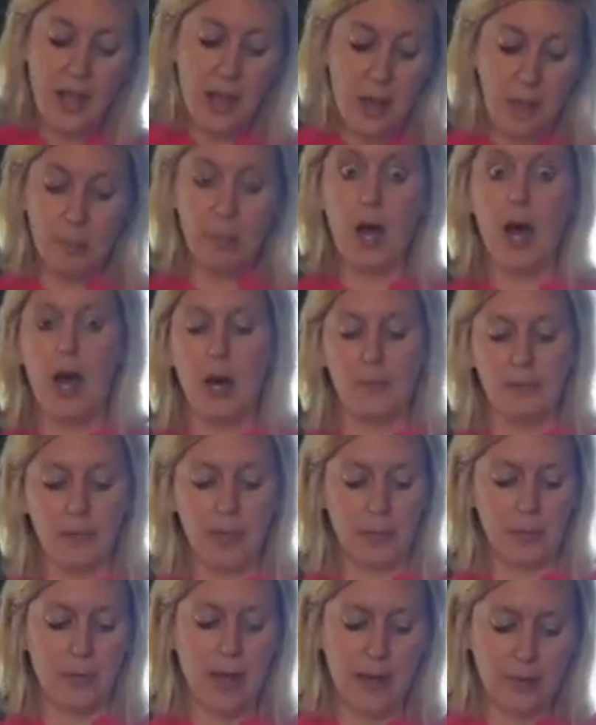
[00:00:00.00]
pop
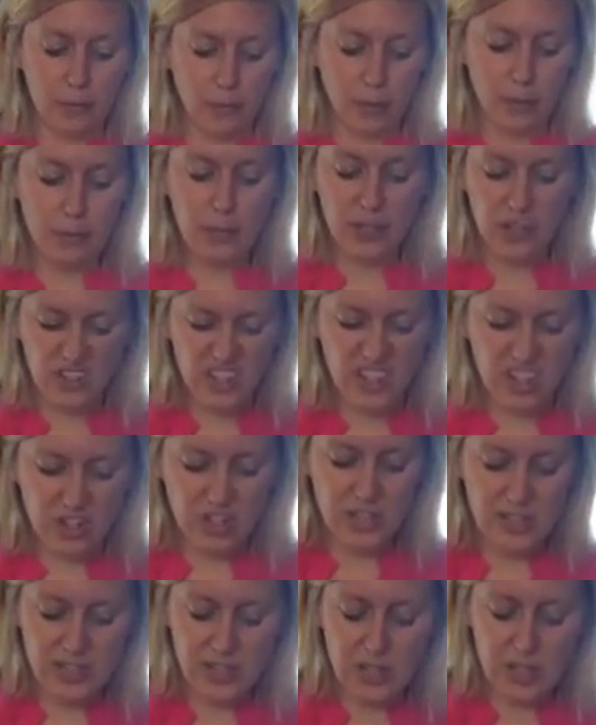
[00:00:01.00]
like popcorn, but you'll hear
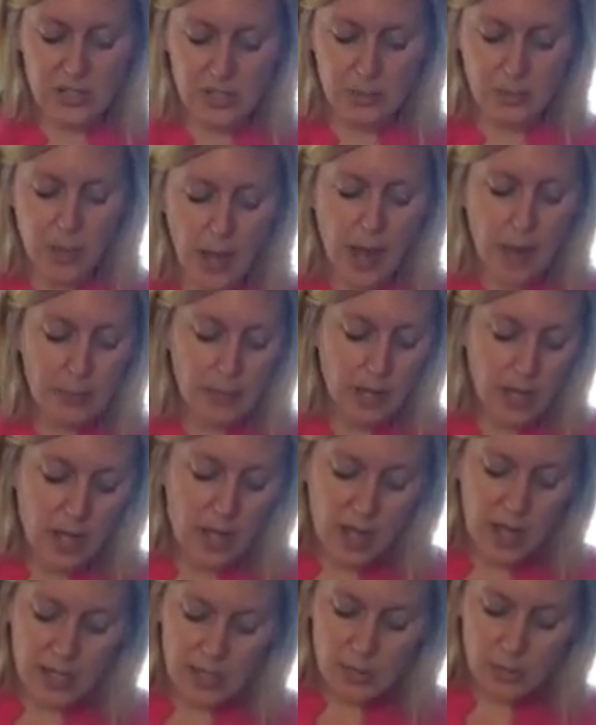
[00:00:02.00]
it start to pop.
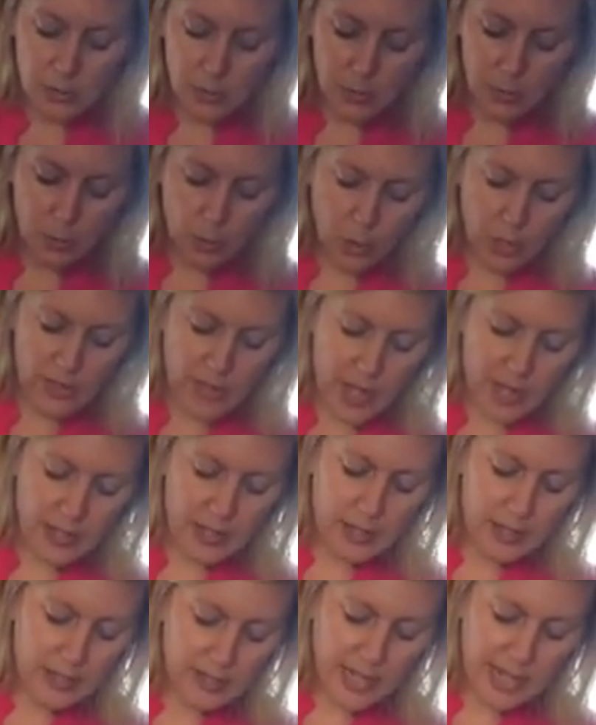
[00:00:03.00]
So I'm going to pour that
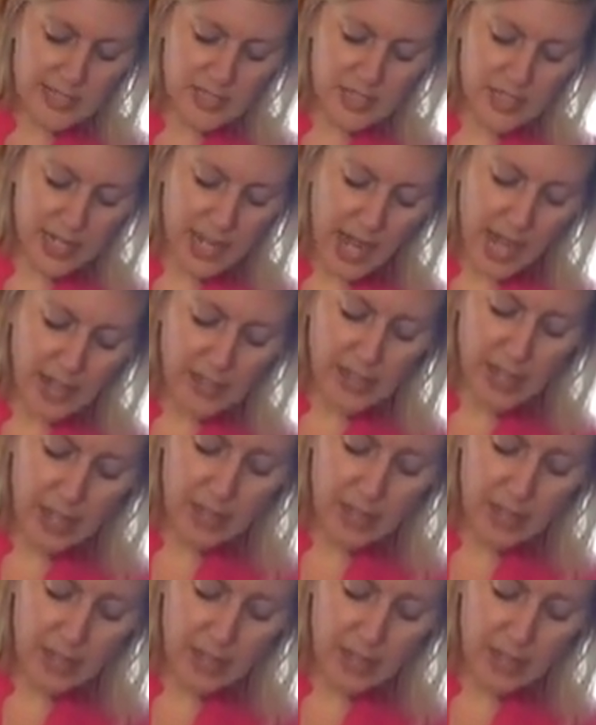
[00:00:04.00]
in, and that's going to add kind